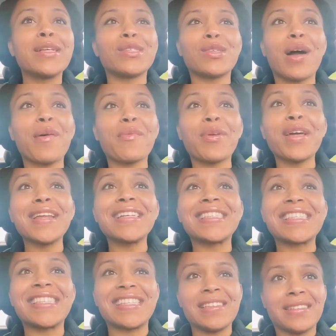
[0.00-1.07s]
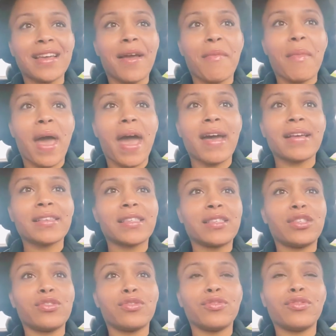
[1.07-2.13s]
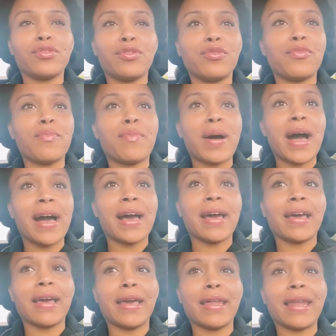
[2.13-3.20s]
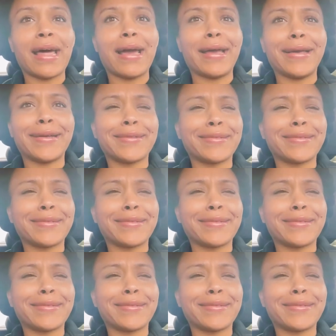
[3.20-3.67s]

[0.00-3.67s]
so I'm running to TJ Maxx to buy like